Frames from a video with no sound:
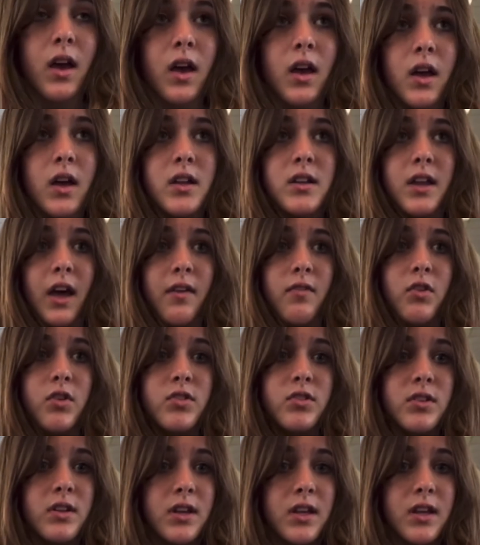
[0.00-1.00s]

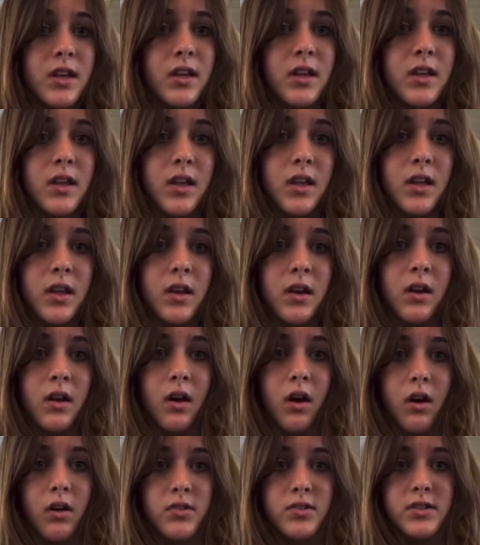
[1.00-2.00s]
diversity in
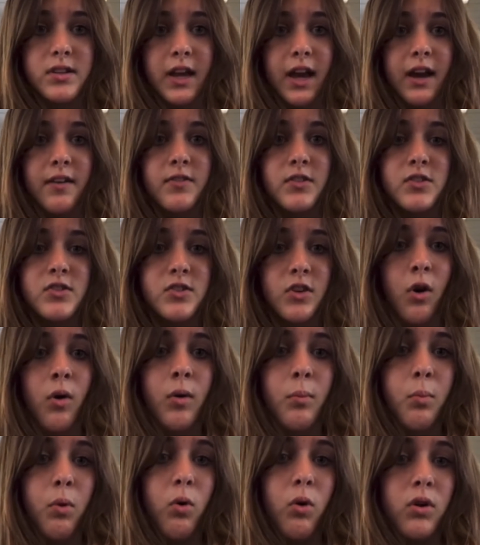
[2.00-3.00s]
our staff is so
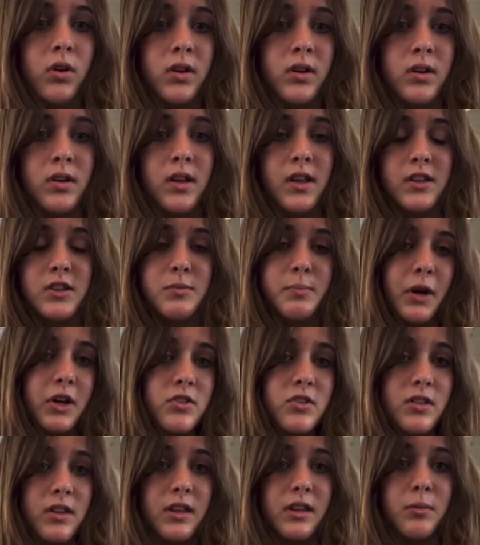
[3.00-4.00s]
important,
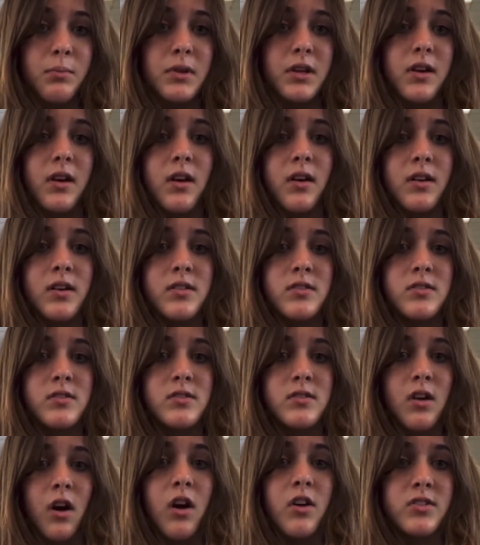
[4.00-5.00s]
especially because
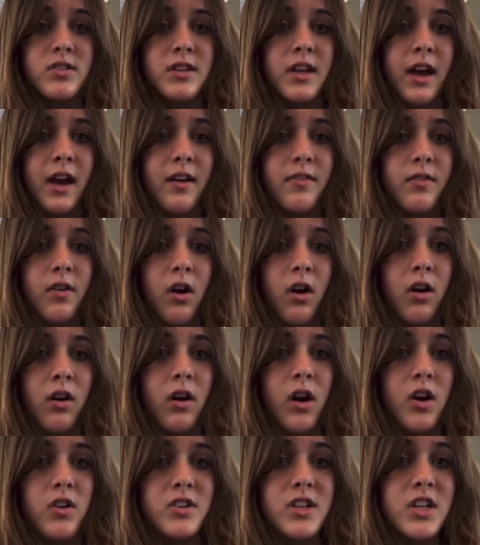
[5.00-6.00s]
our staff are
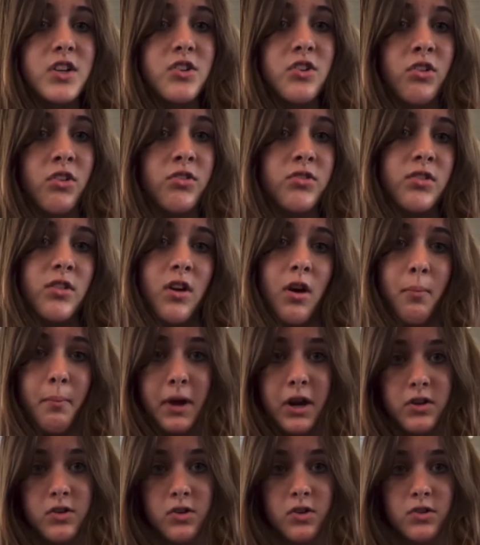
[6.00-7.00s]
our teachers and our
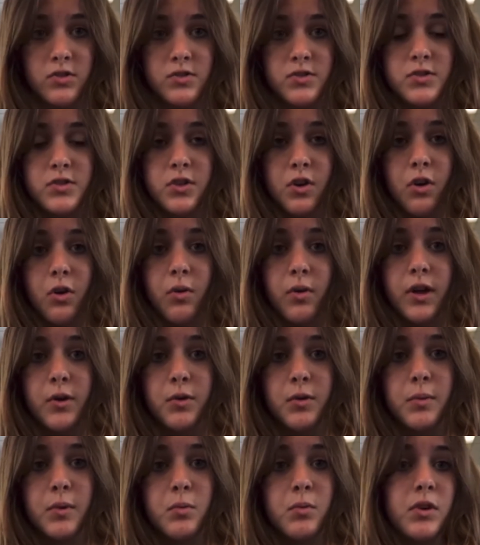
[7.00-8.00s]
mentors. So it would
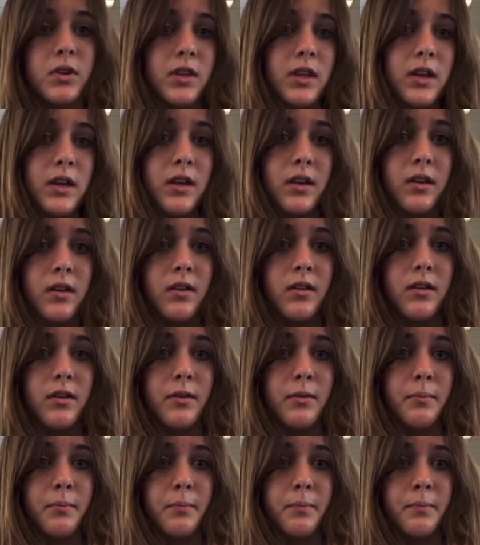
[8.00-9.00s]
be really, um,